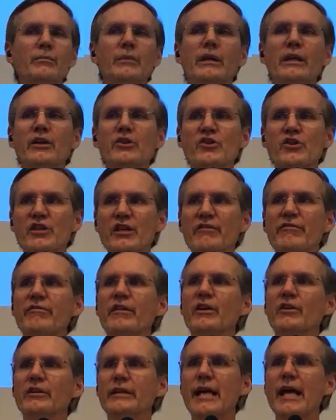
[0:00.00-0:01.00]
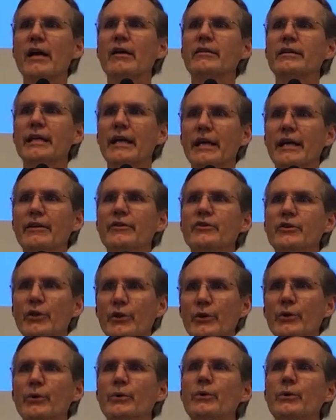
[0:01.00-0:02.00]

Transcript: Because she fell down dead too.